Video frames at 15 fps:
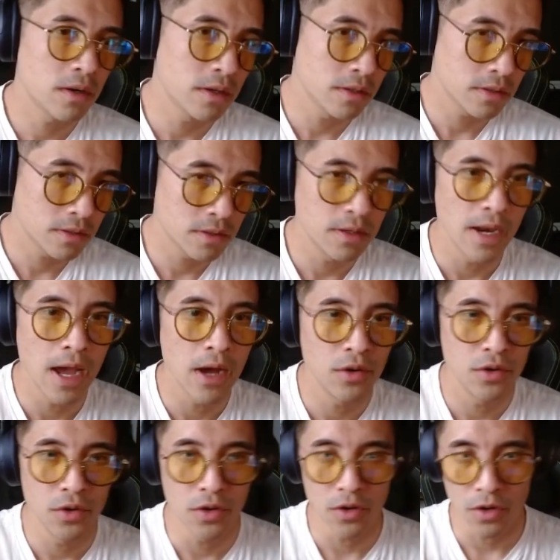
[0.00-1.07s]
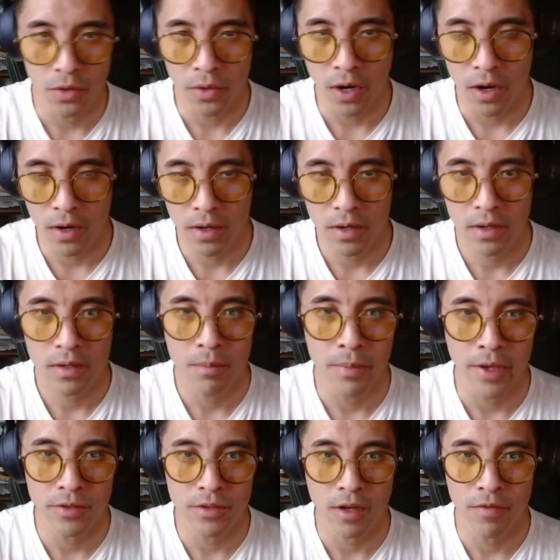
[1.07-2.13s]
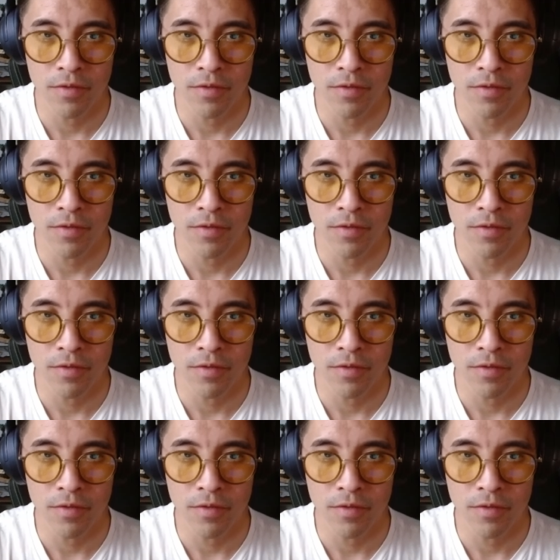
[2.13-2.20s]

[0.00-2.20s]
just now do your own art based off